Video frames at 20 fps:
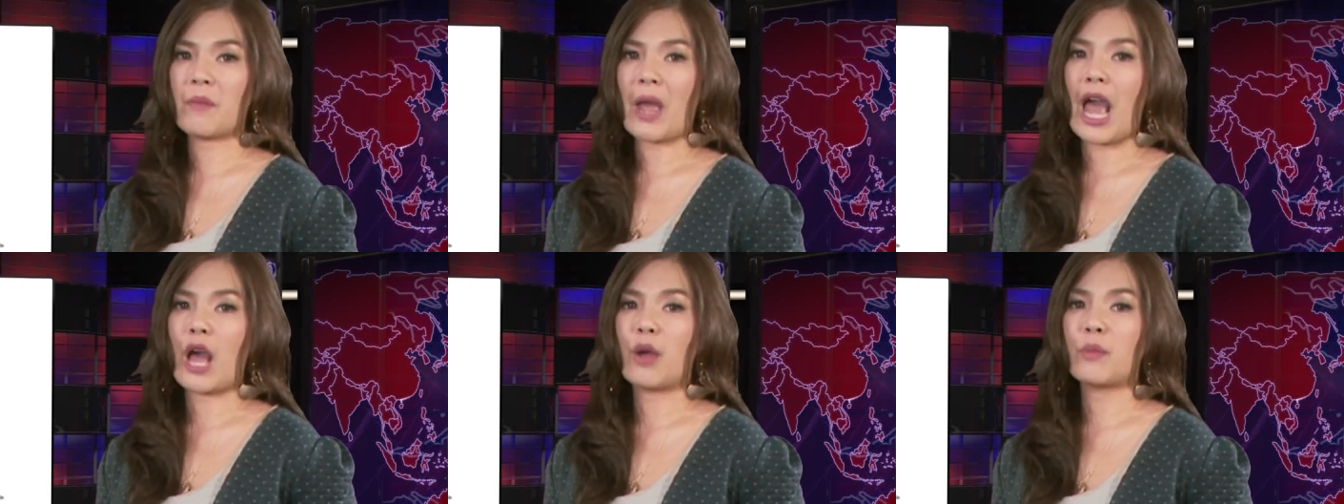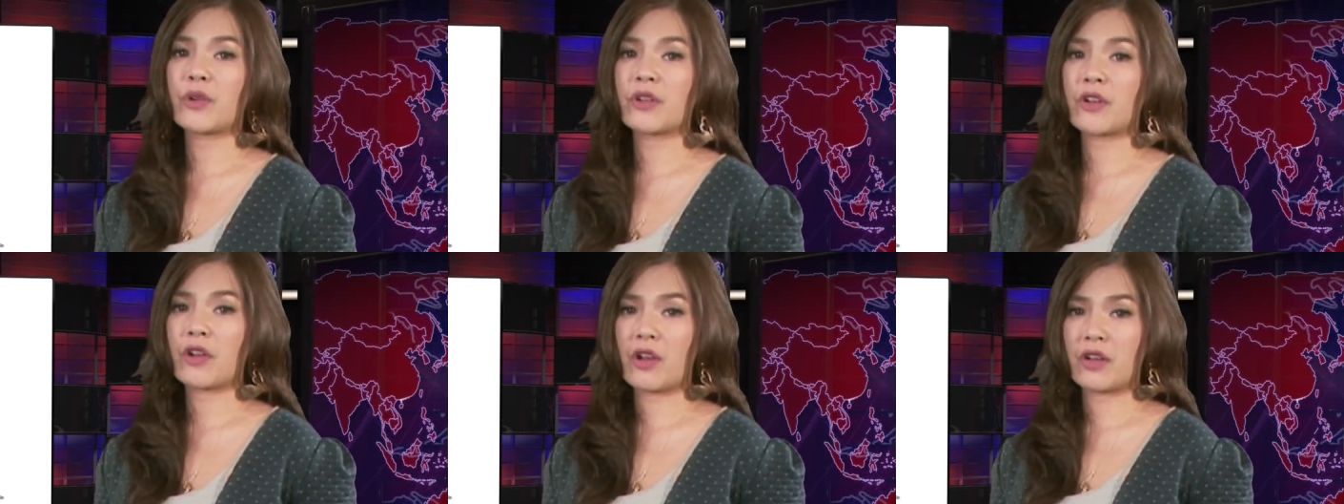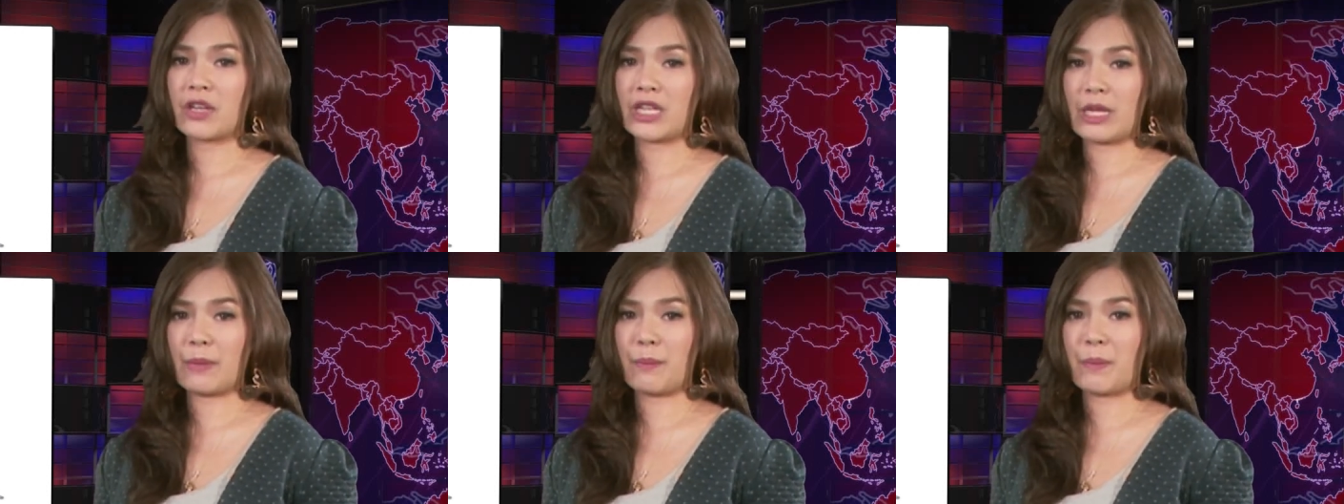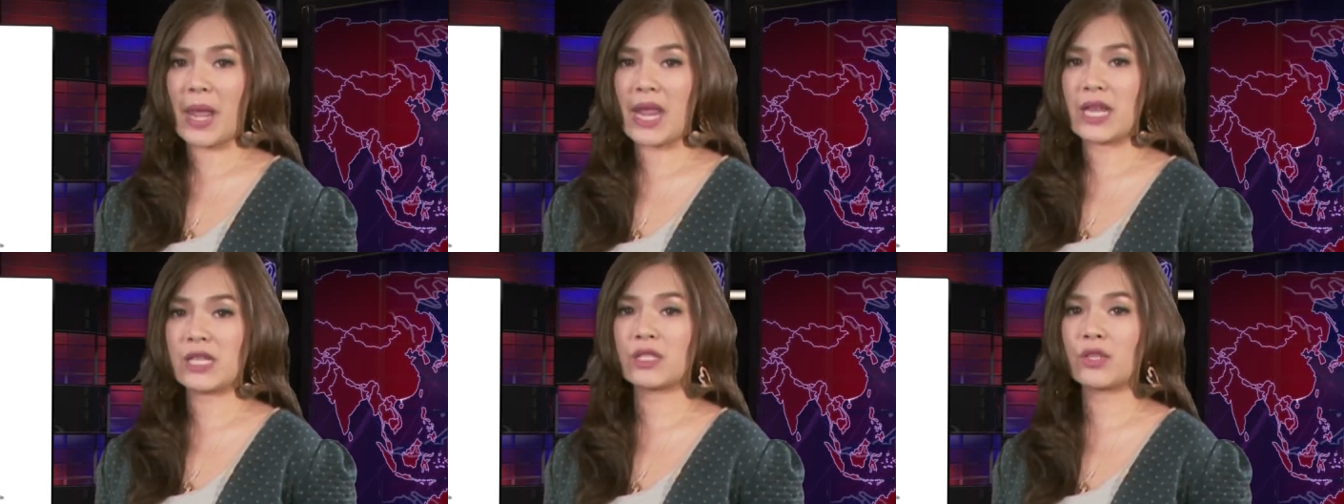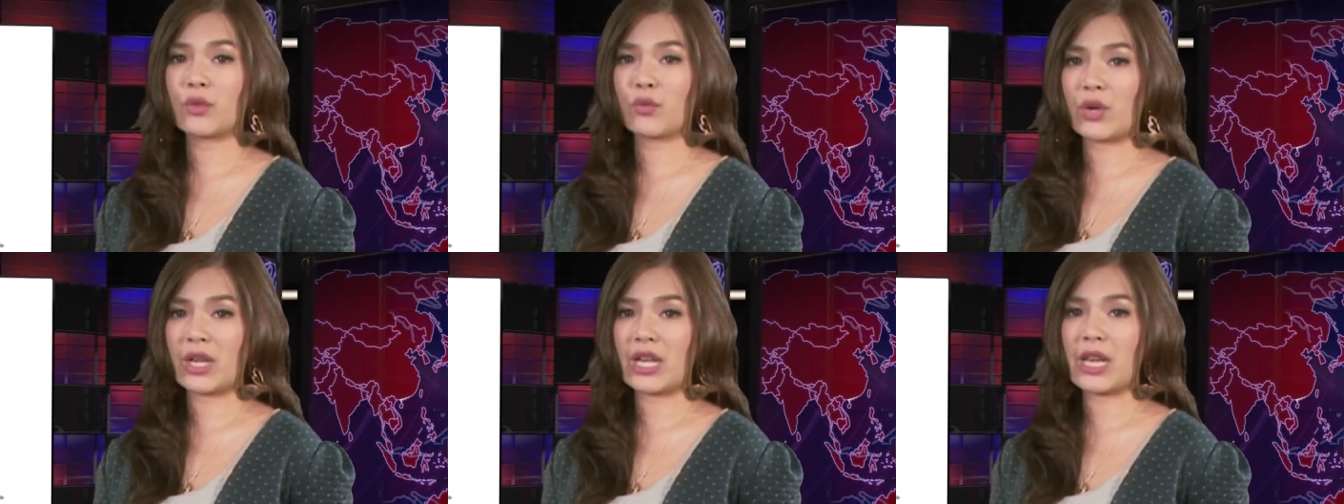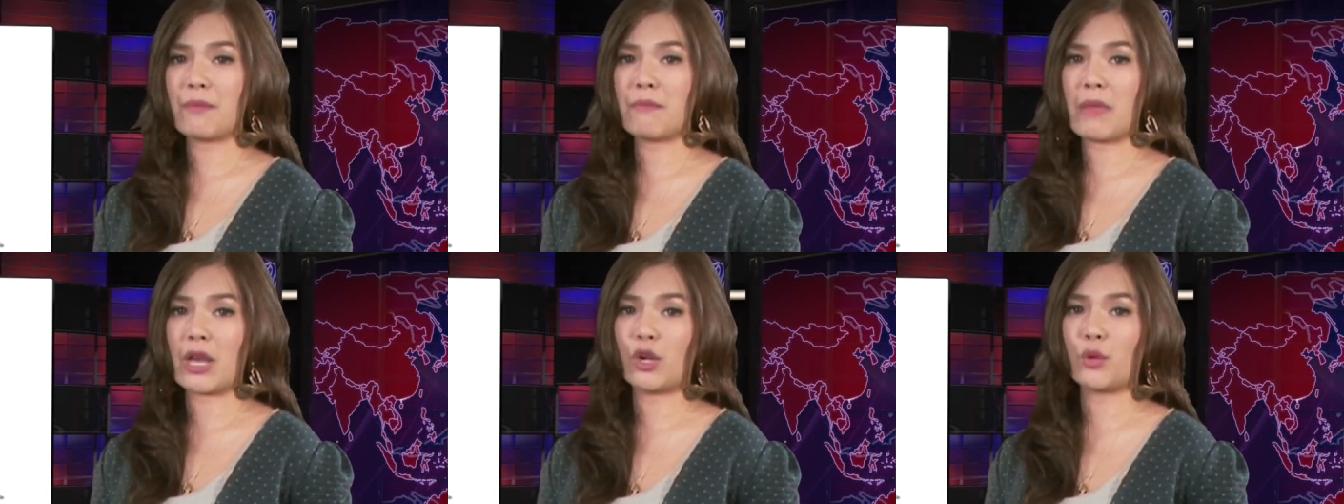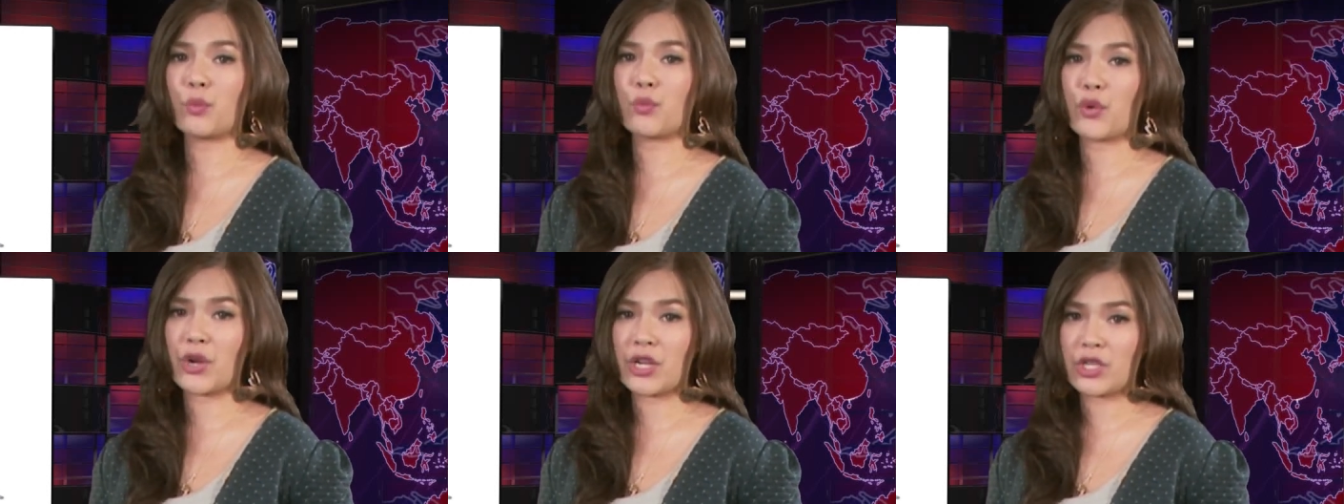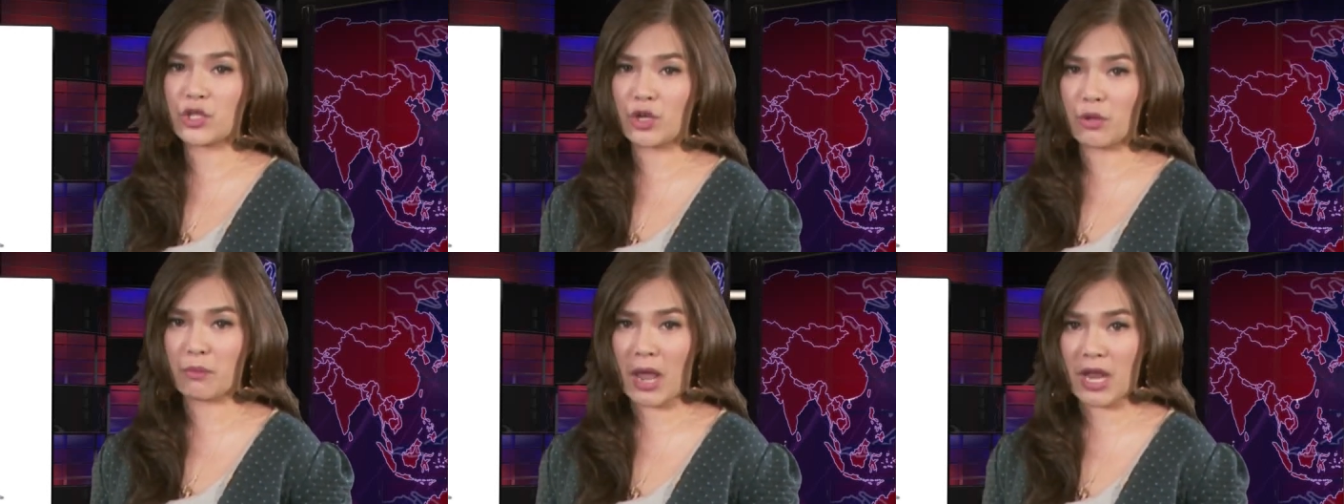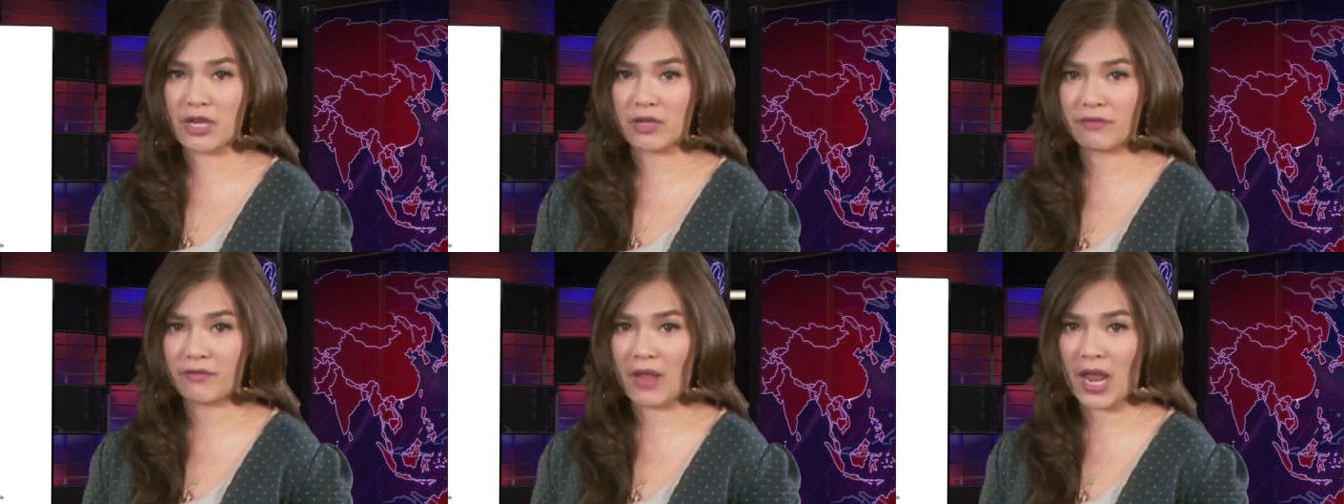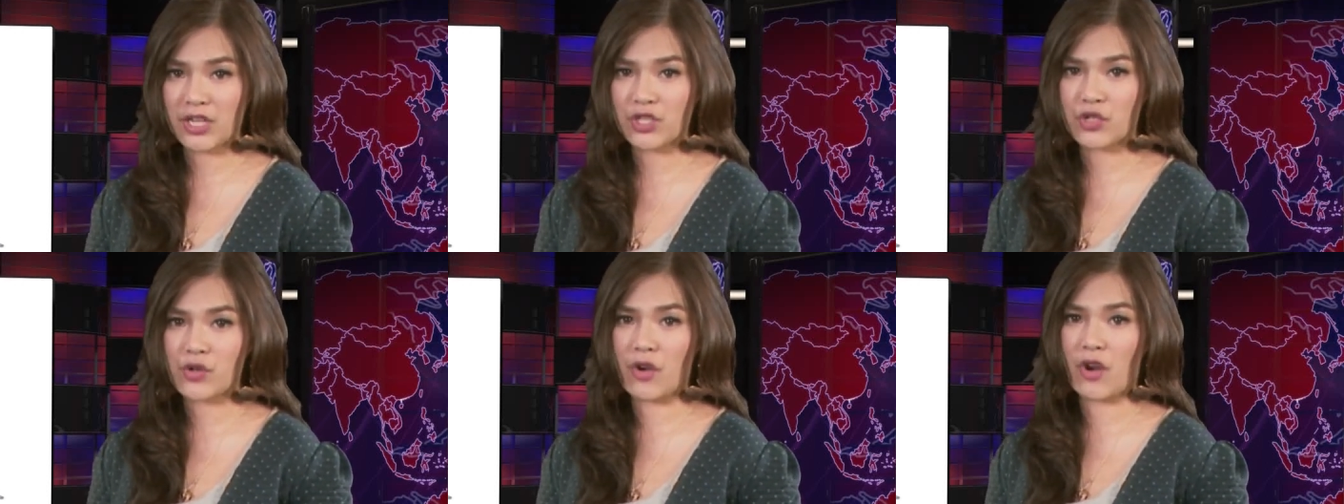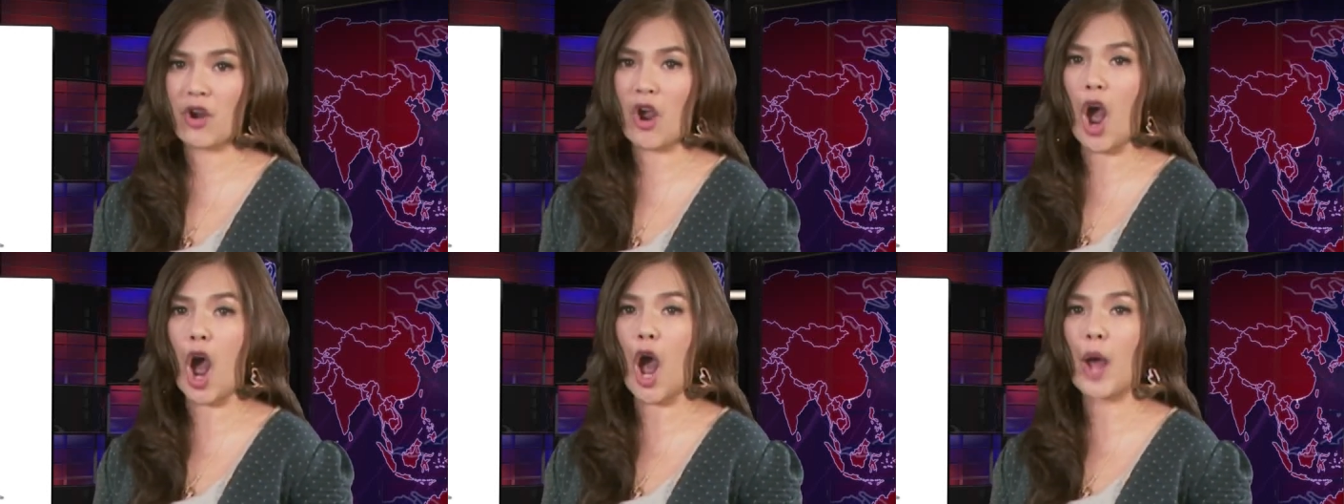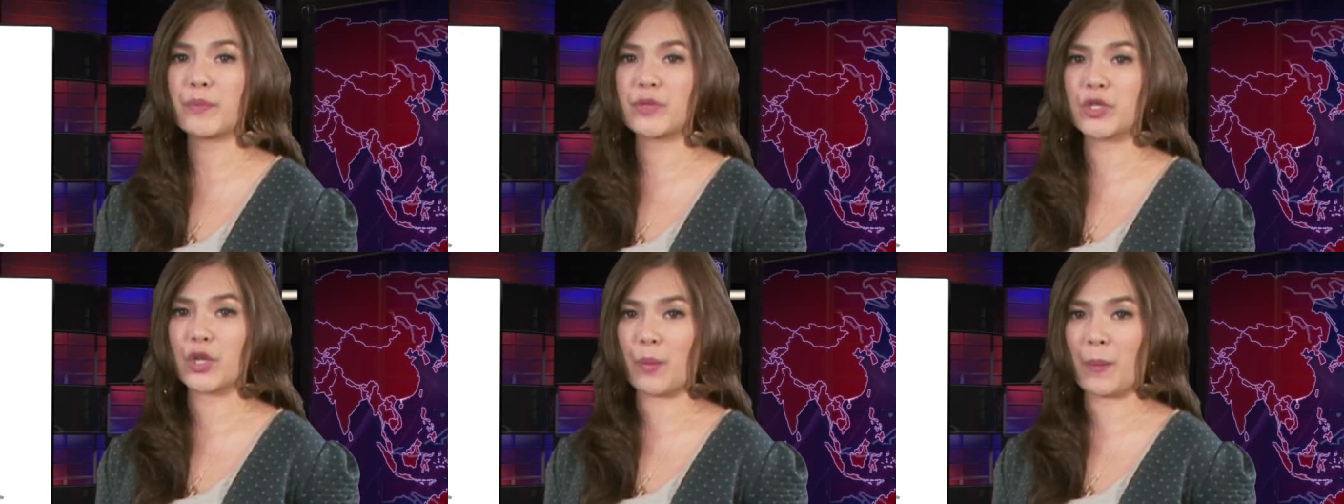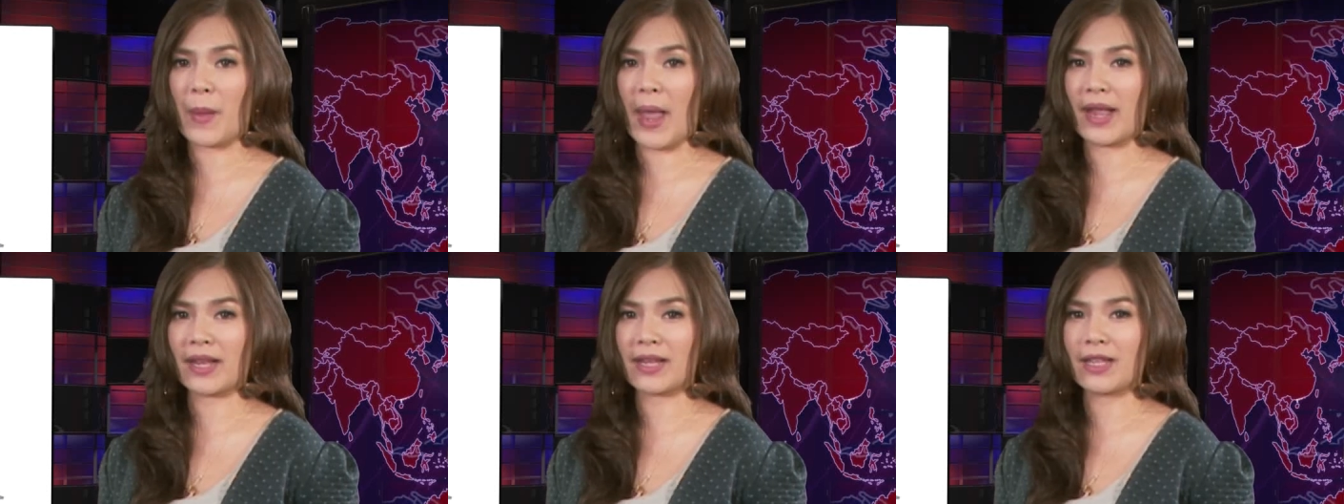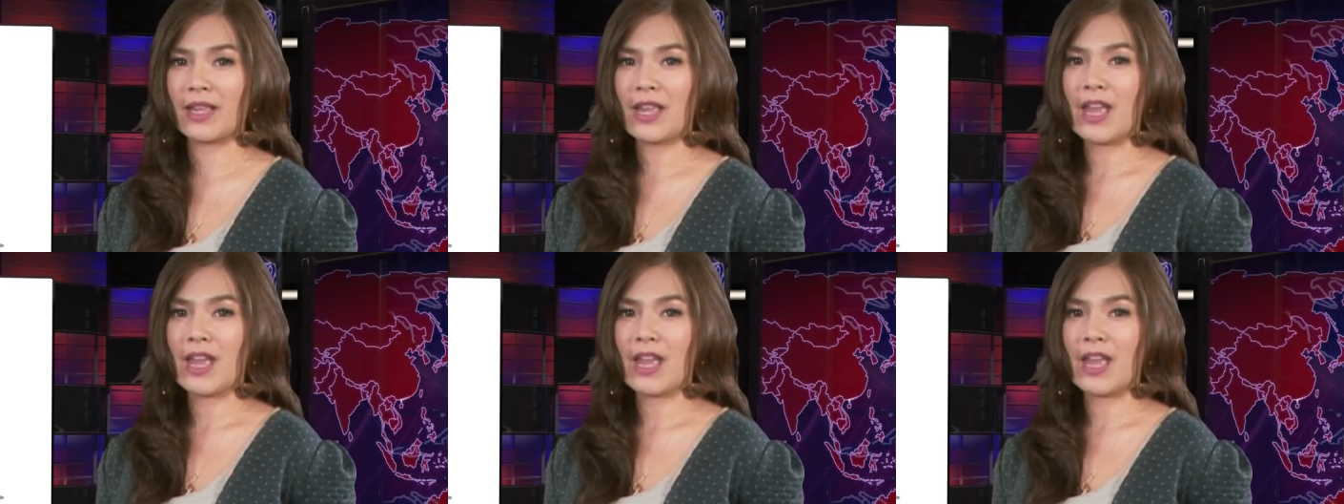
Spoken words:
Albuquerque-based 3D metal printer manufacturer Optomec,